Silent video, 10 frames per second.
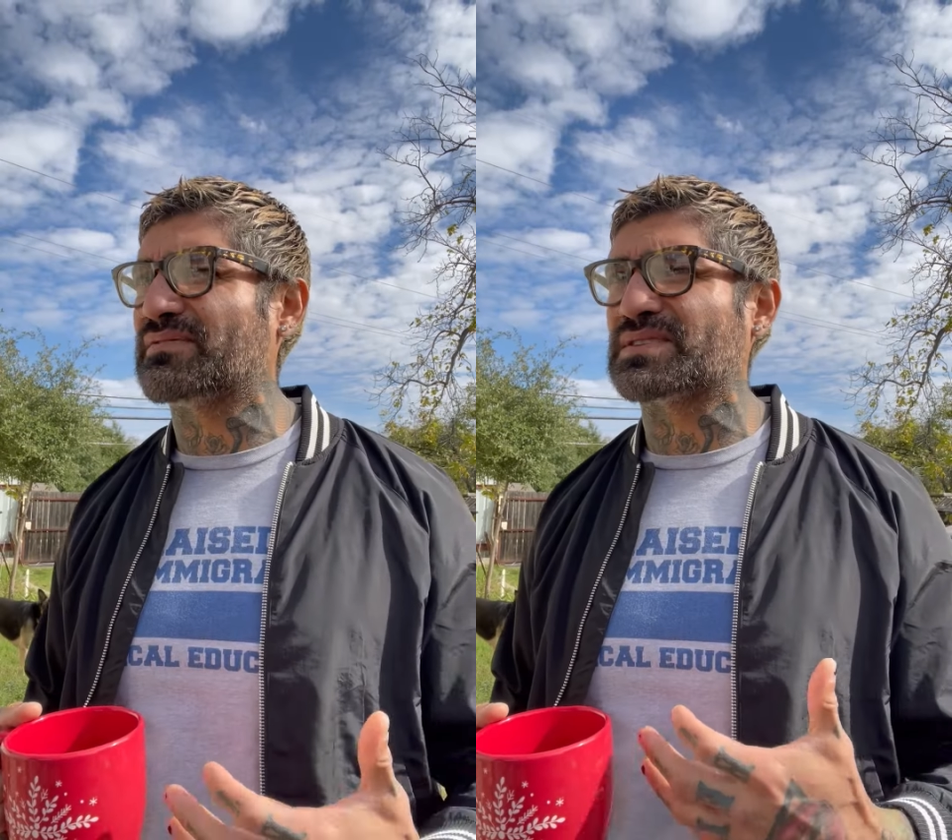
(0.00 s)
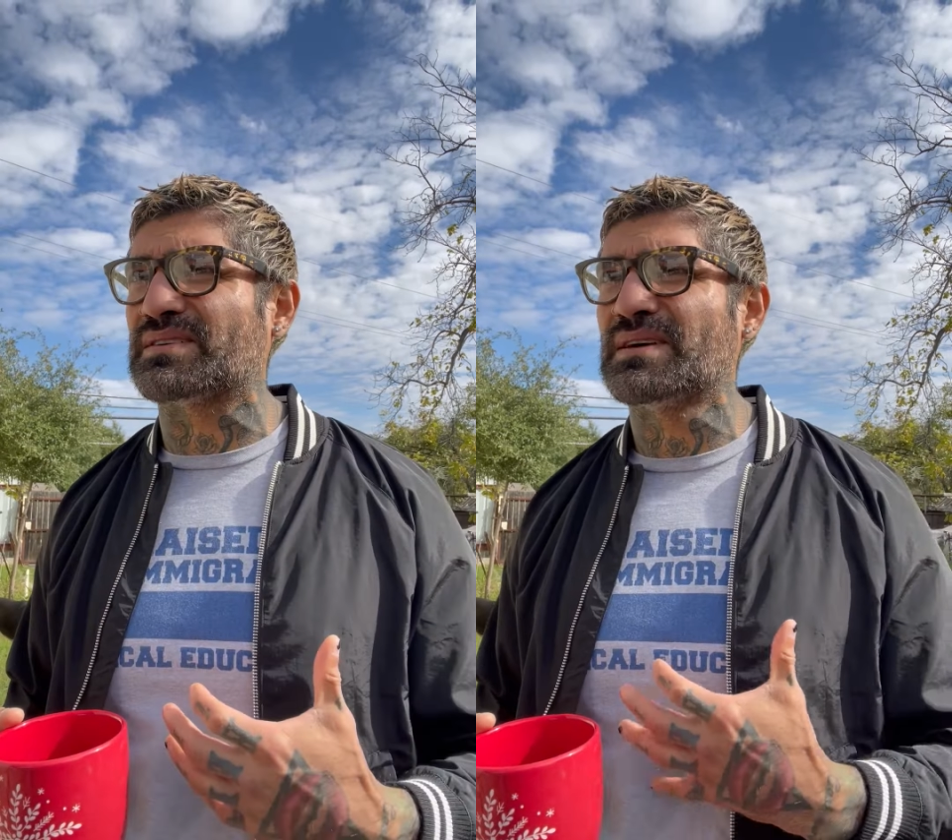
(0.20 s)

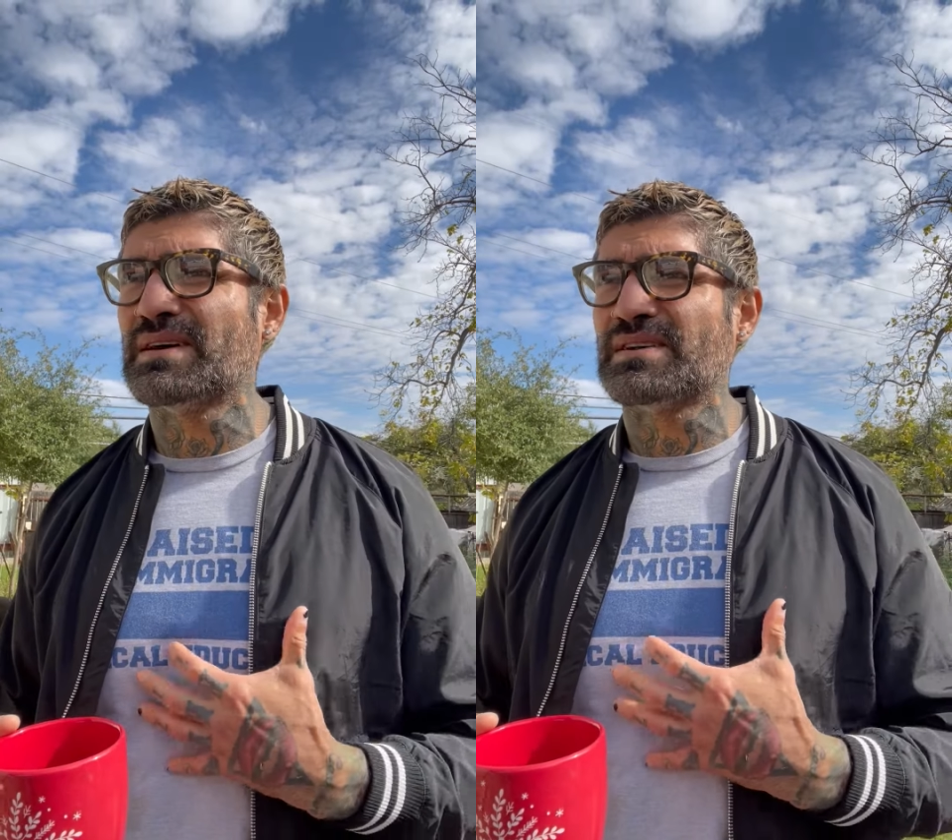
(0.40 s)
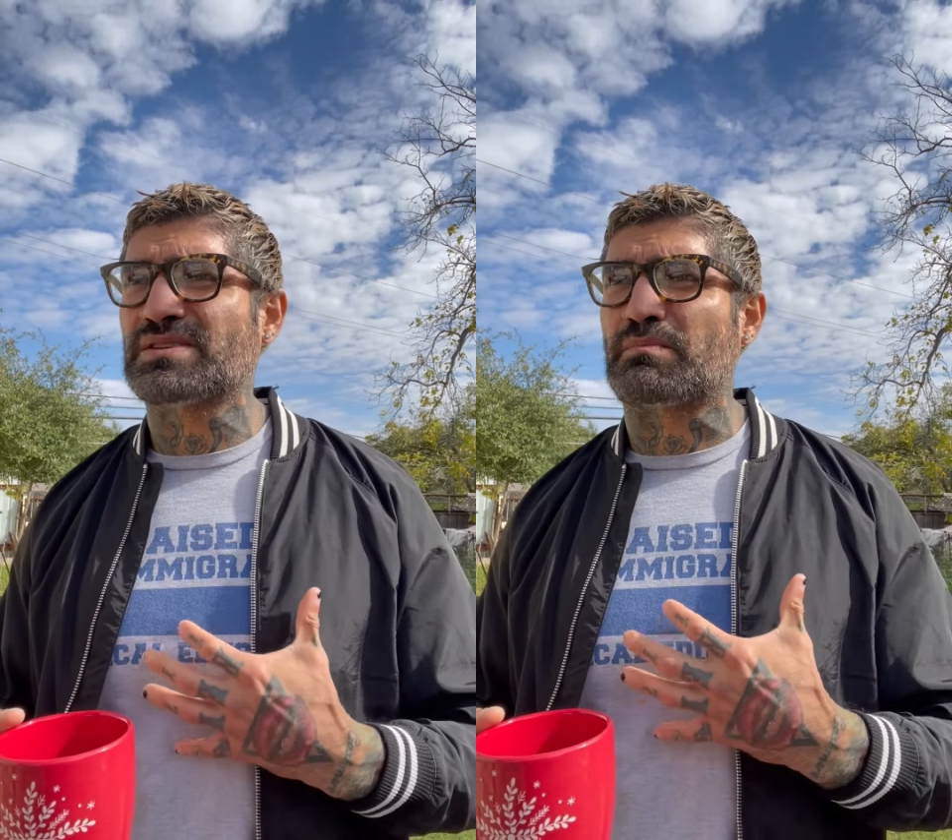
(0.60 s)
to
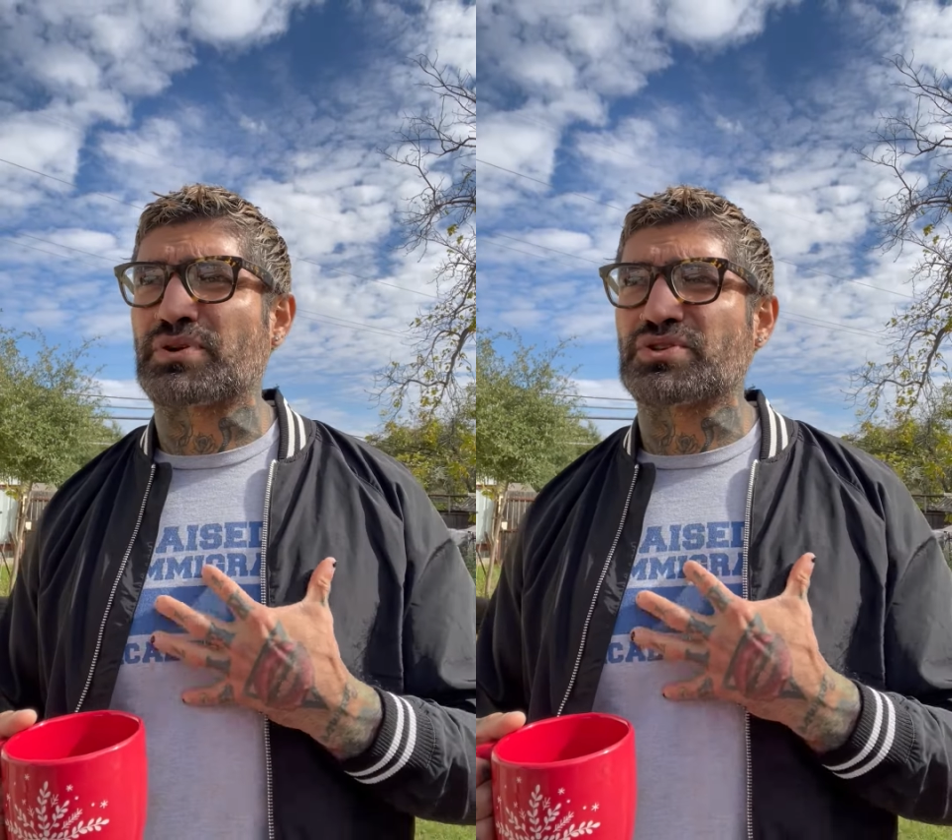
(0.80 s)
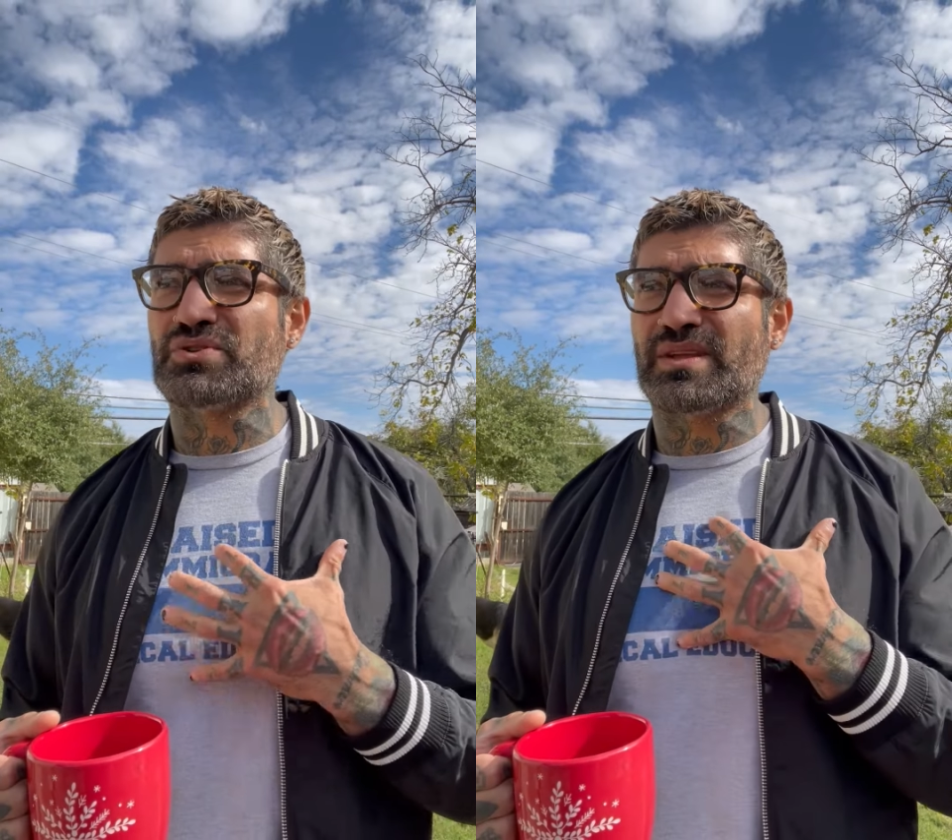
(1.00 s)

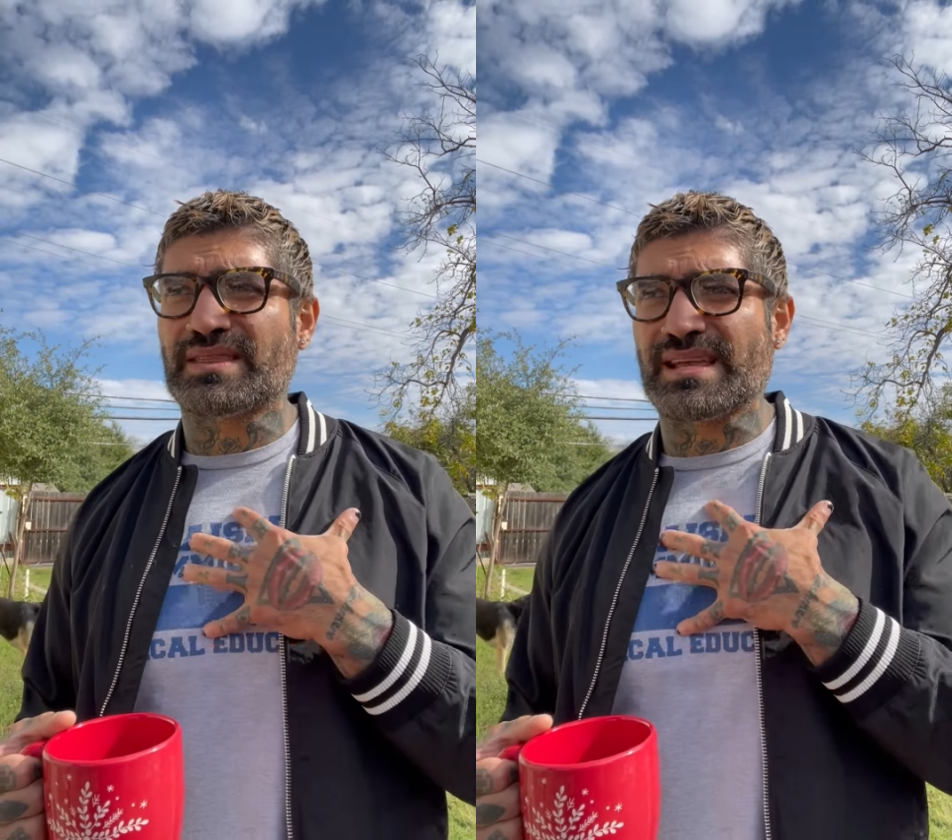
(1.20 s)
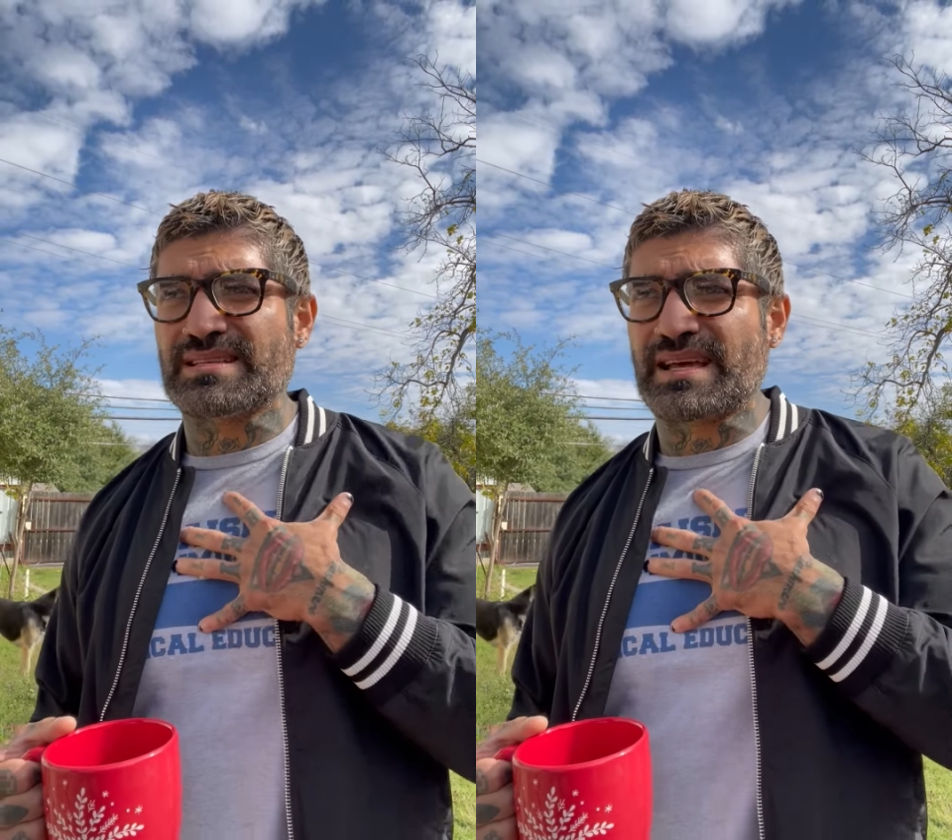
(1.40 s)
pursue the
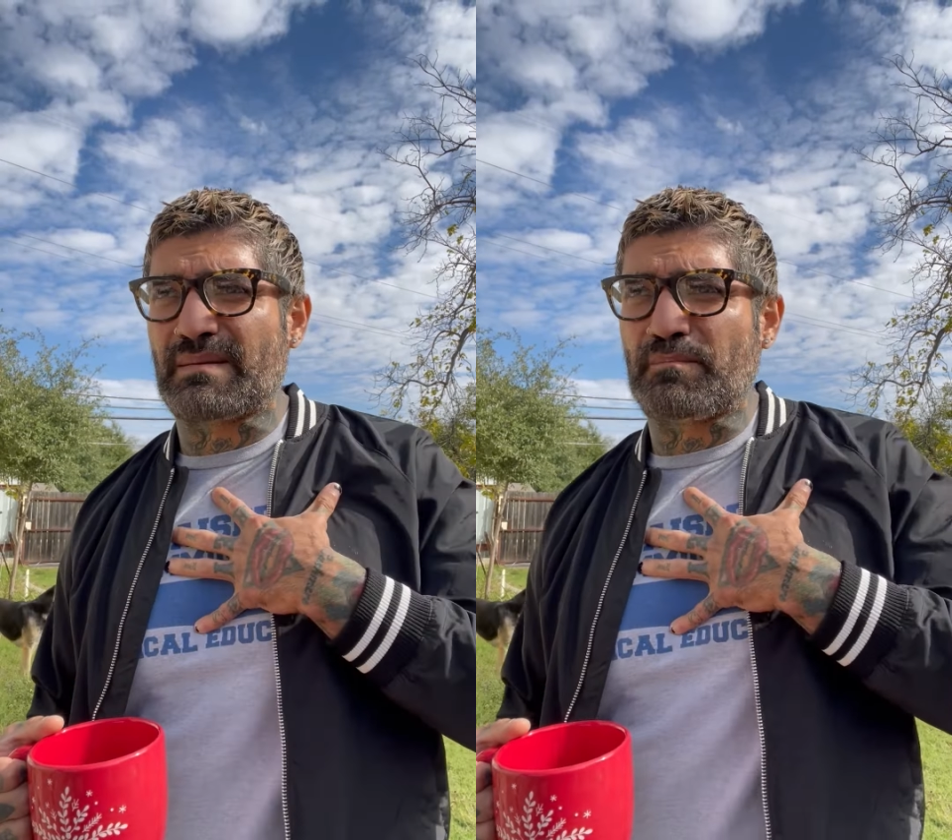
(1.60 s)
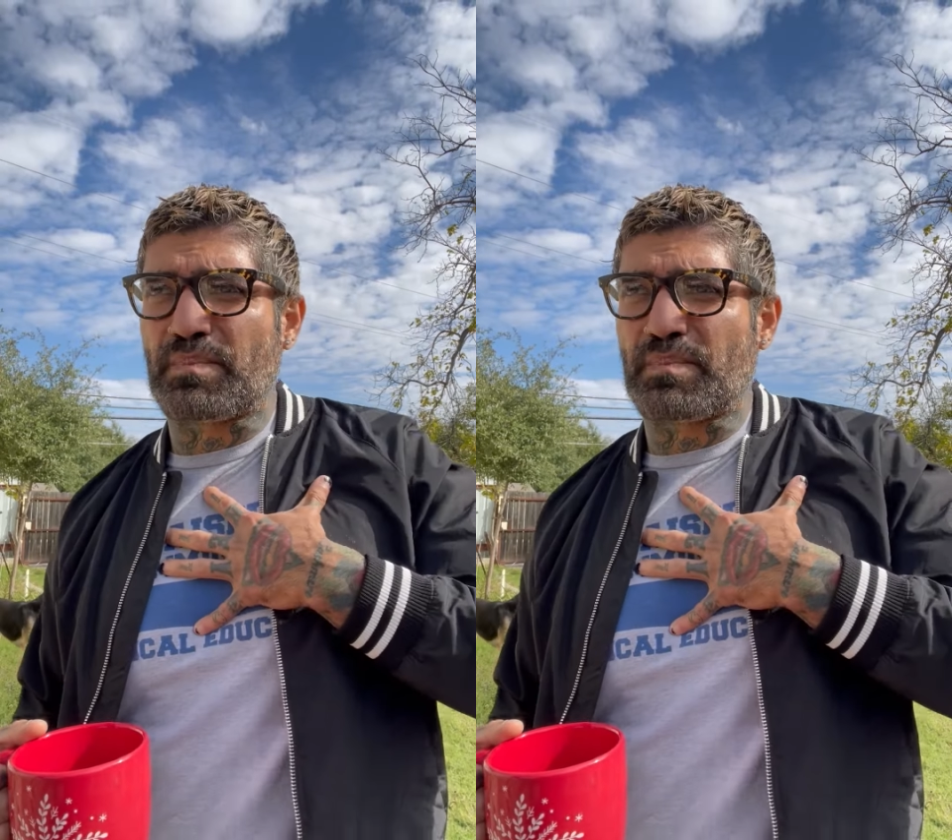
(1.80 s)
things that